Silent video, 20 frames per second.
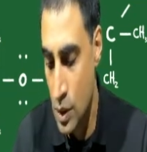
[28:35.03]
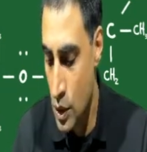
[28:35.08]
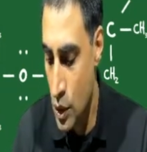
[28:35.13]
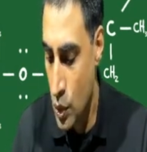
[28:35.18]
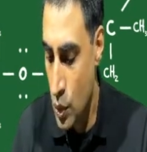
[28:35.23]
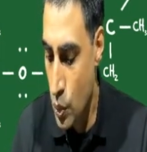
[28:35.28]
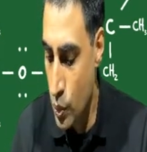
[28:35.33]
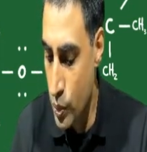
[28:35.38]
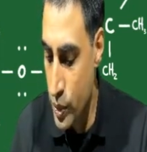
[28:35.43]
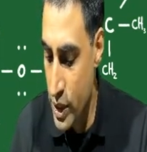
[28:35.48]

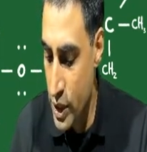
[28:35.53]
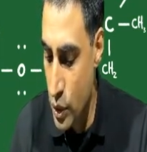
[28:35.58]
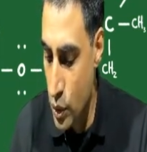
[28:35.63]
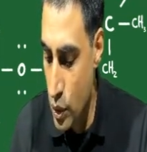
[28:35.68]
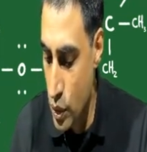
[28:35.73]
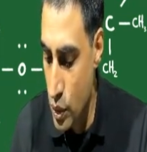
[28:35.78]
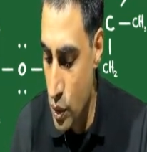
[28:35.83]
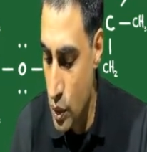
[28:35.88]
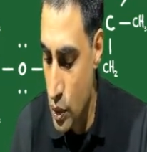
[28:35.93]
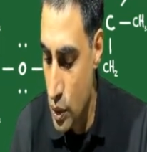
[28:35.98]
We
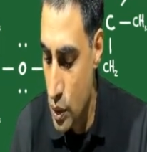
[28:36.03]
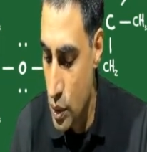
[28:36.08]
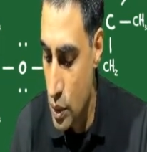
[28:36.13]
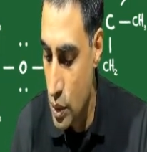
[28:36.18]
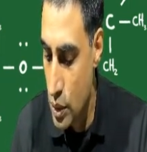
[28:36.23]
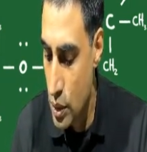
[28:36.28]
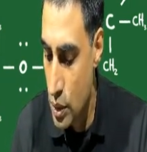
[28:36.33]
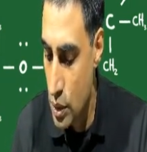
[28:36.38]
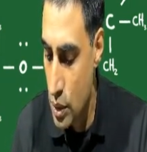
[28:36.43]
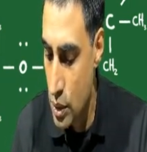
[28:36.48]
know
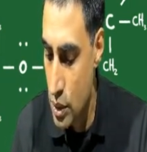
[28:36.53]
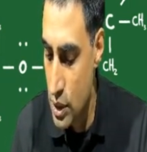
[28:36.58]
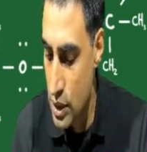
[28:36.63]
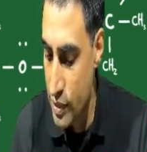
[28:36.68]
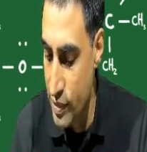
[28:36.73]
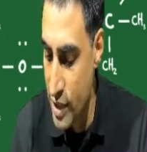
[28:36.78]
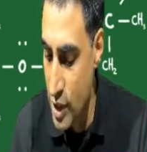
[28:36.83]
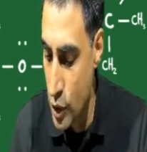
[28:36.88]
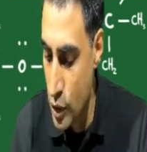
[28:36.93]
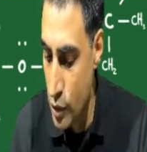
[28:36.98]
the
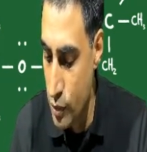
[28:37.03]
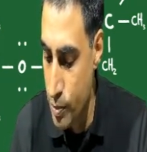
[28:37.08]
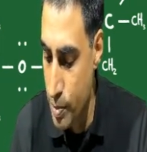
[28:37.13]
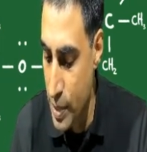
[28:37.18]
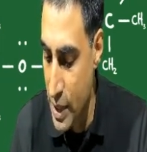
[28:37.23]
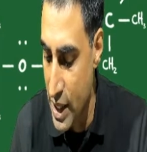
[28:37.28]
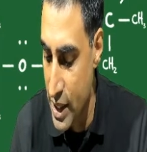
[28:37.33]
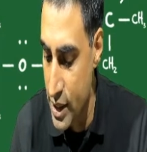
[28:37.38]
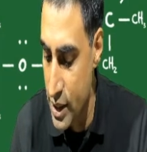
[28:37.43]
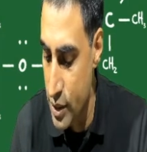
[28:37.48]
value of
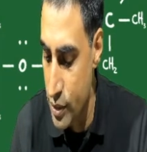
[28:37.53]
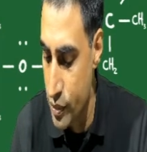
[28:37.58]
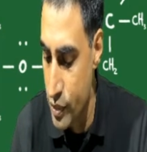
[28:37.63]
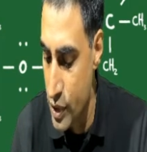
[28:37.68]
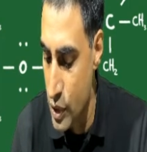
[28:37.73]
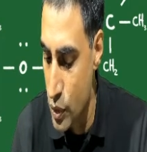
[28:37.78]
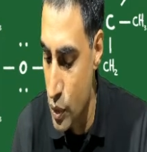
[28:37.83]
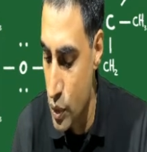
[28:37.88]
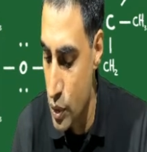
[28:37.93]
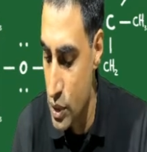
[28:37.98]
pi, we
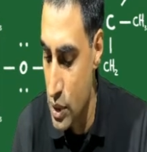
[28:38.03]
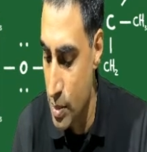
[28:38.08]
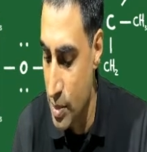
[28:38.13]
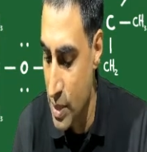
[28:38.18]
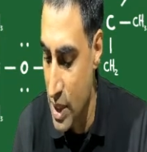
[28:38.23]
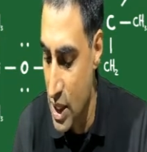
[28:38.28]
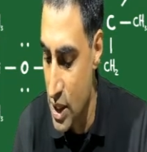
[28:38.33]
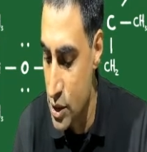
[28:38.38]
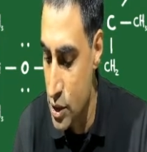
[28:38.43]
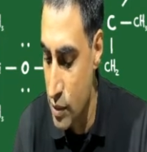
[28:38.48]
know the
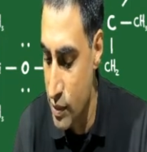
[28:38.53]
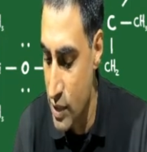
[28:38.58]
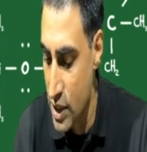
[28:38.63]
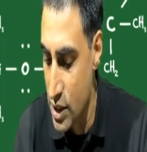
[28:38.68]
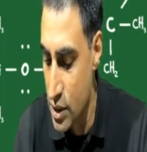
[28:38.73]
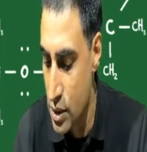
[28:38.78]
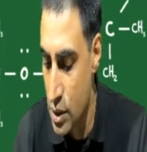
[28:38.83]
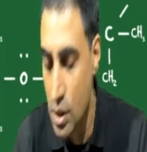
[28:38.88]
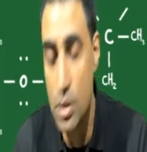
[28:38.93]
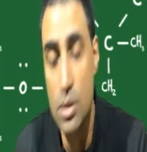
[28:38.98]
mass of
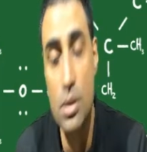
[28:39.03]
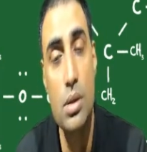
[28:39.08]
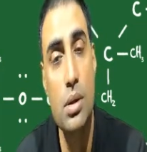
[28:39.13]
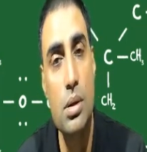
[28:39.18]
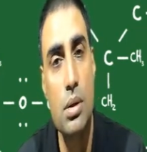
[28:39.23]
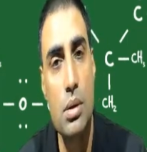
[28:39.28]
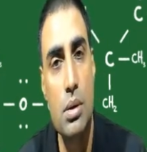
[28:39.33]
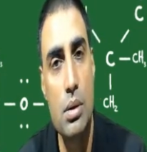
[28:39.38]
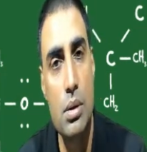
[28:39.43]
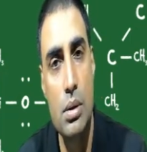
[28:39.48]
electron,
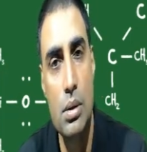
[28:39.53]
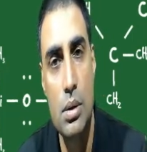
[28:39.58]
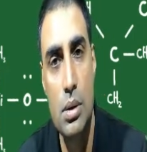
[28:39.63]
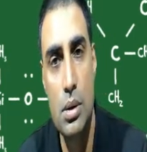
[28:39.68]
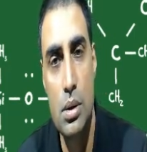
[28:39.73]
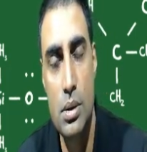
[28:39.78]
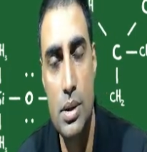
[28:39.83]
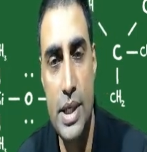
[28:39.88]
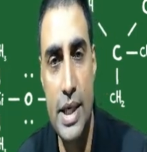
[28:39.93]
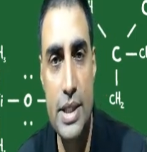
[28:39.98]

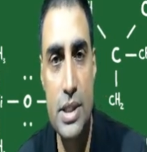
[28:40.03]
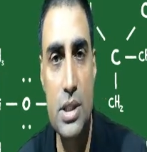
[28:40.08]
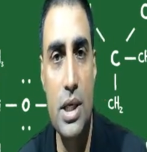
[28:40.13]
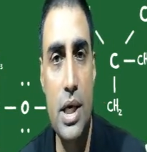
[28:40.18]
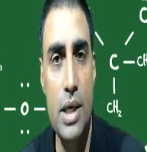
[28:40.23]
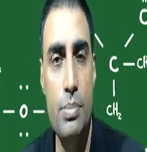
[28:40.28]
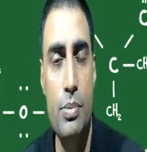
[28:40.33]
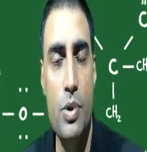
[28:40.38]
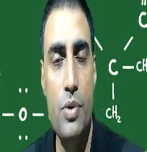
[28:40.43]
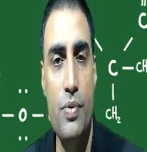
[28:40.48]
that is
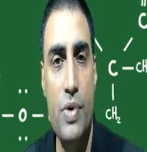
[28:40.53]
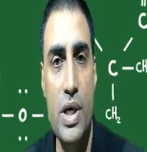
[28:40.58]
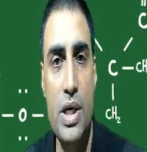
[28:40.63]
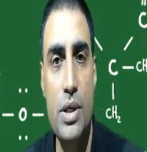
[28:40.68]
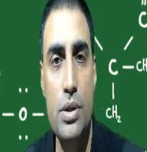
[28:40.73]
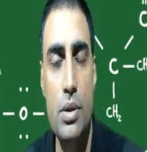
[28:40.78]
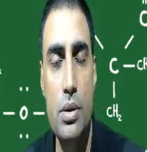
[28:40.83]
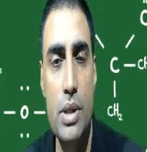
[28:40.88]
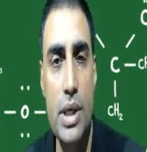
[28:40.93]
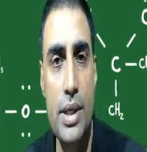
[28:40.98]
9.1
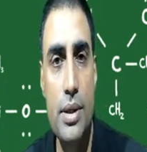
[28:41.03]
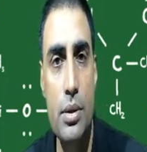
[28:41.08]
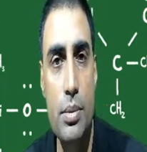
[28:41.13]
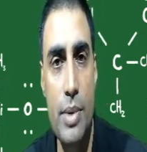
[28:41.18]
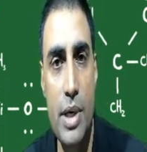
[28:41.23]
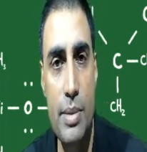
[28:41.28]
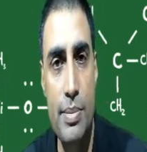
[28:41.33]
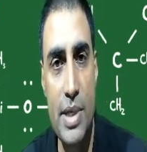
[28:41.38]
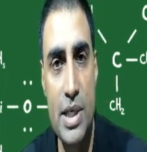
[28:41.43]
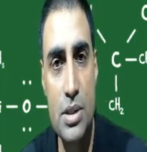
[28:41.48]
into 10 to the
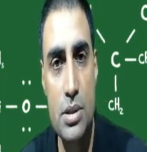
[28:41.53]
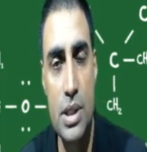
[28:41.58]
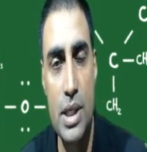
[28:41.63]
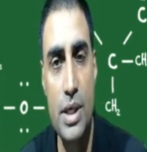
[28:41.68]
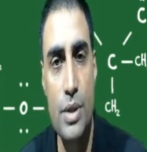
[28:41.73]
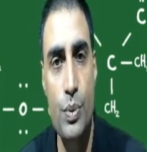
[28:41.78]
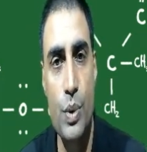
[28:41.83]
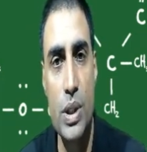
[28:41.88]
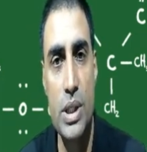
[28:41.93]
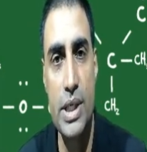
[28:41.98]
power minus
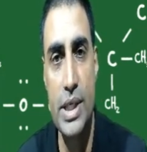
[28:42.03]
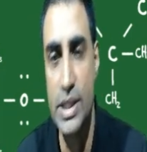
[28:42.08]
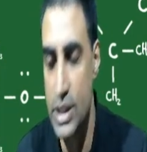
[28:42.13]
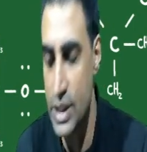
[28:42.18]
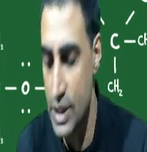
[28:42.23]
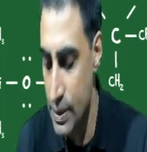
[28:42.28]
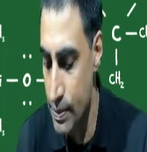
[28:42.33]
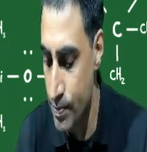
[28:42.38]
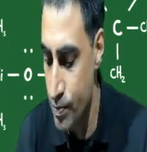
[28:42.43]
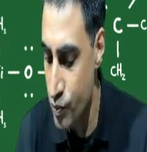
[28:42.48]
31
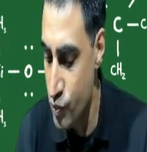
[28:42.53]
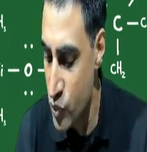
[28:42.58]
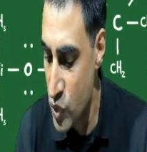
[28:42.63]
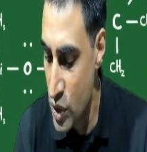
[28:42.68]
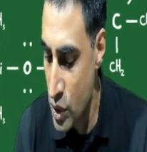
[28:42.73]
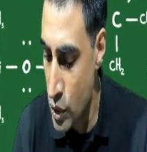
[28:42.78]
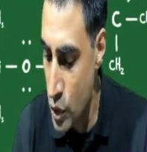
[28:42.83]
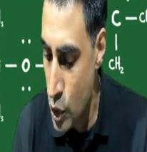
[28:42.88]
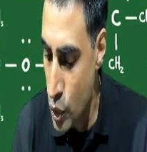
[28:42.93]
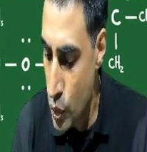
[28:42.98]
kg.
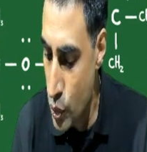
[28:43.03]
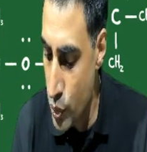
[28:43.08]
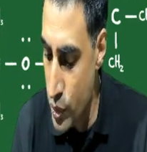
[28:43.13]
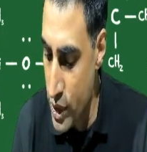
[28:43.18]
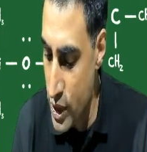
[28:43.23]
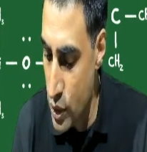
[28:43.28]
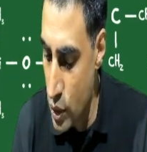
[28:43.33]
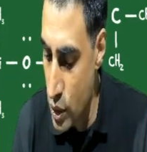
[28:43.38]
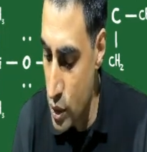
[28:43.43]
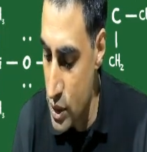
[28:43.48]

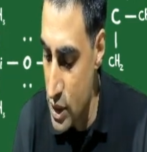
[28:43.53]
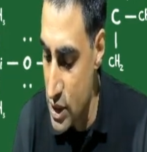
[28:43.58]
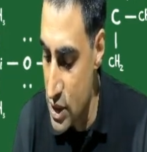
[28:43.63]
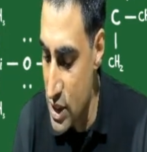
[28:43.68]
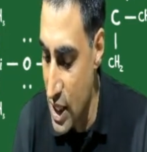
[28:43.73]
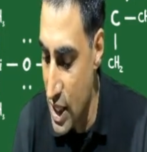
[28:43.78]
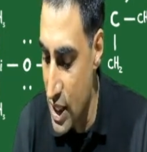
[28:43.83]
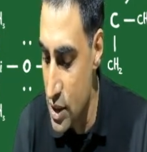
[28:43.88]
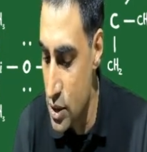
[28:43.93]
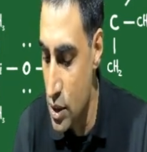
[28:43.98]
We know the
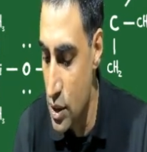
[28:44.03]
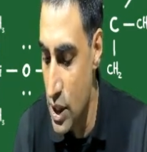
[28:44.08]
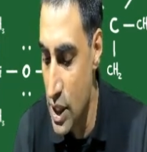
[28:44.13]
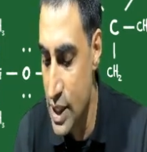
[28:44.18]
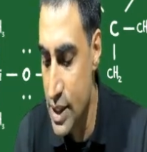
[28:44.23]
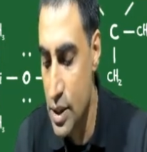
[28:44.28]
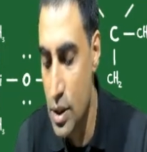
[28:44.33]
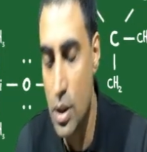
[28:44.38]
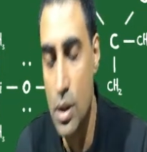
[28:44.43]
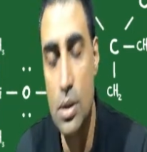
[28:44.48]
charge on
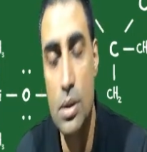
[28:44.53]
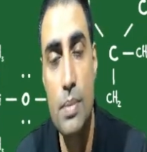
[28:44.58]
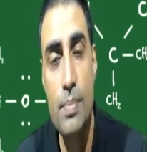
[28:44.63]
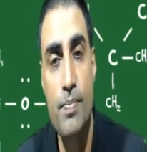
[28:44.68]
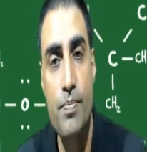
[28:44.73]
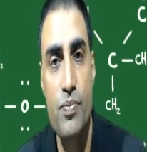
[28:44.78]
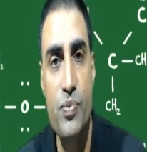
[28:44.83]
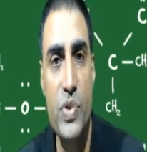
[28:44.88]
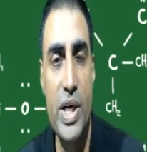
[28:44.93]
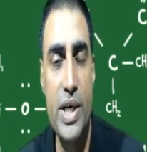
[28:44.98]
electron,
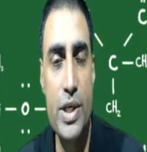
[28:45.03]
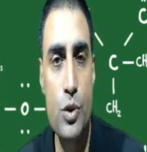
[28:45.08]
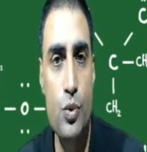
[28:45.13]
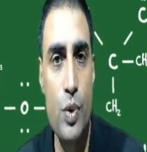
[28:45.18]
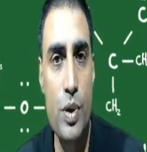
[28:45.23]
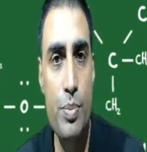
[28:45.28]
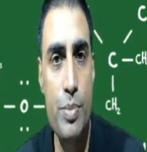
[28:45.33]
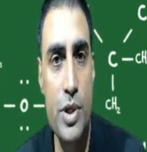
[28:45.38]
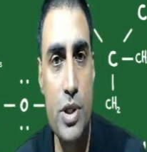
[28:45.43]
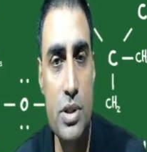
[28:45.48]
that is
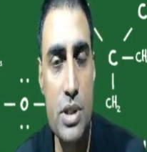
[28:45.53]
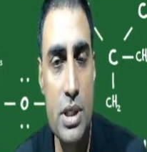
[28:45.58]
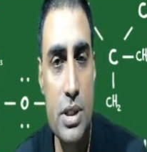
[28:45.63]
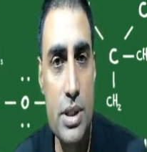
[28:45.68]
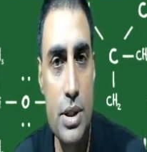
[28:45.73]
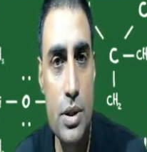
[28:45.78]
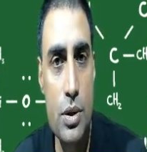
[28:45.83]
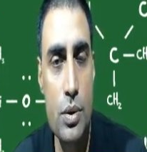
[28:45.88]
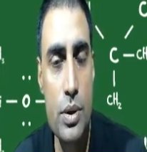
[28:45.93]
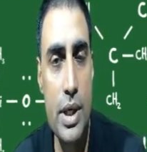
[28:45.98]
1.6
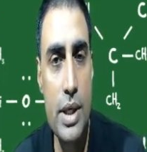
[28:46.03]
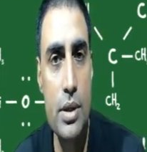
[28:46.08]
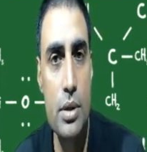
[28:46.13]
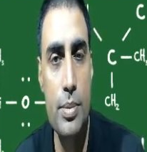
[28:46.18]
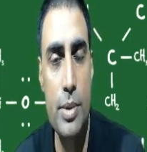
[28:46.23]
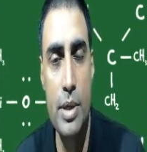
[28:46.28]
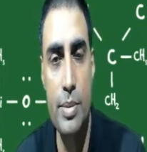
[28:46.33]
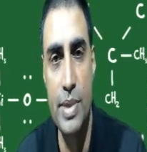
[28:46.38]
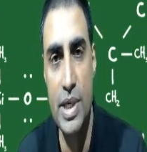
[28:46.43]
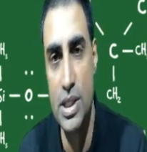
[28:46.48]
into 10 to the
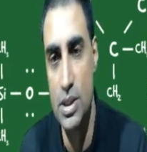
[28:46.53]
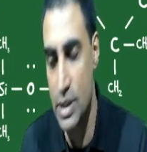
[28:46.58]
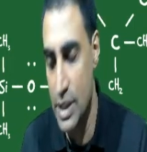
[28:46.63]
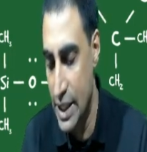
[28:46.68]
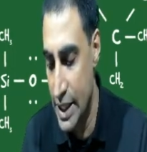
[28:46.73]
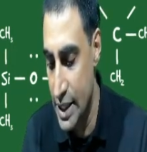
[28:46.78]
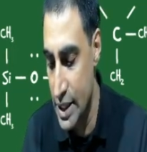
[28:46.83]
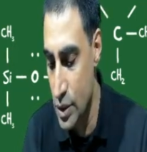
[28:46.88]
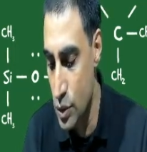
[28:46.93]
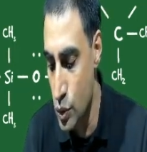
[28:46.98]
power minus
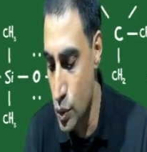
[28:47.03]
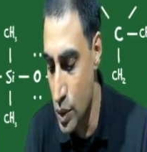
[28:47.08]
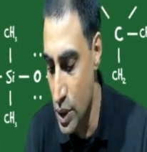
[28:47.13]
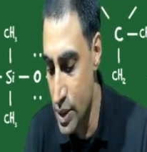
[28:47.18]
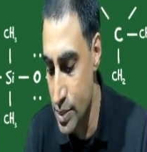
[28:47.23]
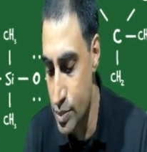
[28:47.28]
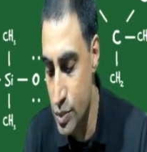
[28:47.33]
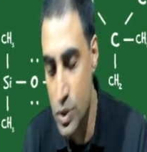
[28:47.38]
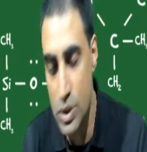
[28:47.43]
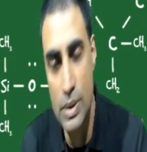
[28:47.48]
19
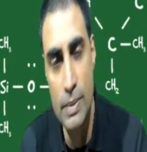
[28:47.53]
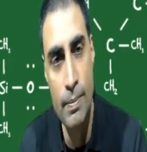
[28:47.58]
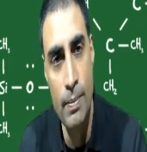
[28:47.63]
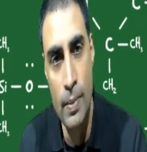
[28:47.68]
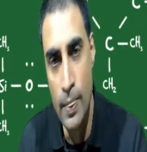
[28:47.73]
coulombs.